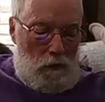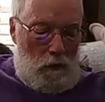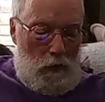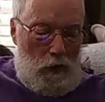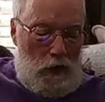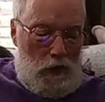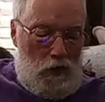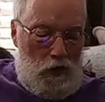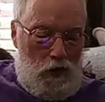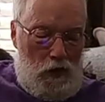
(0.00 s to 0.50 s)

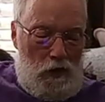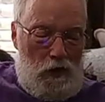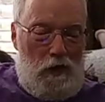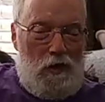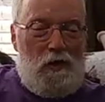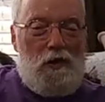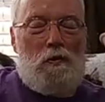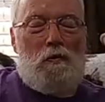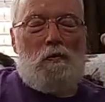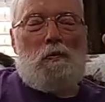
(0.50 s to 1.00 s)
which
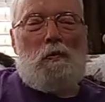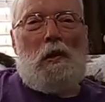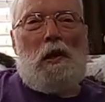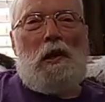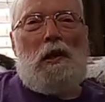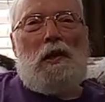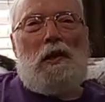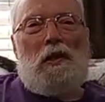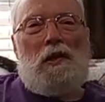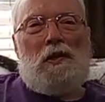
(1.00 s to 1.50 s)
is
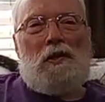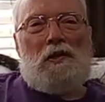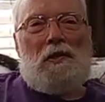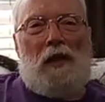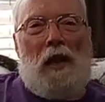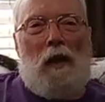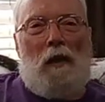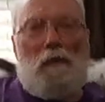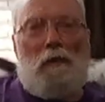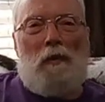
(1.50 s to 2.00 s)
really
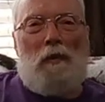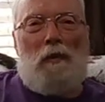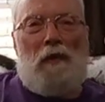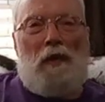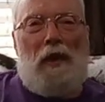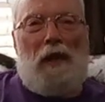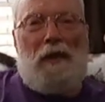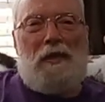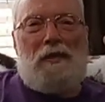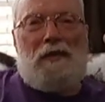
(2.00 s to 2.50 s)
south of the
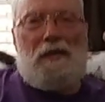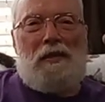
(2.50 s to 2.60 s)
Dead